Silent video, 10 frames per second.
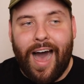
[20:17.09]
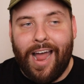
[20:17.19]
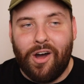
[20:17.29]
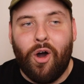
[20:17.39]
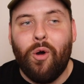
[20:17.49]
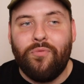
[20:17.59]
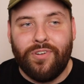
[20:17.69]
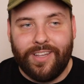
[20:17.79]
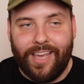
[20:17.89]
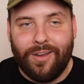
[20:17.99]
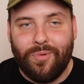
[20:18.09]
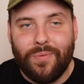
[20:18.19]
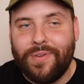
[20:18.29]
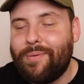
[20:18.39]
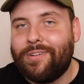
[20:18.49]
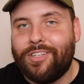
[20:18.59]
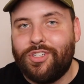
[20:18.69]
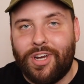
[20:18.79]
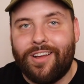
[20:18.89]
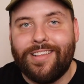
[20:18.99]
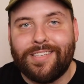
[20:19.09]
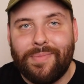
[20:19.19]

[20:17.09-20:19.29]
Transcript: I hopefully will be able to share this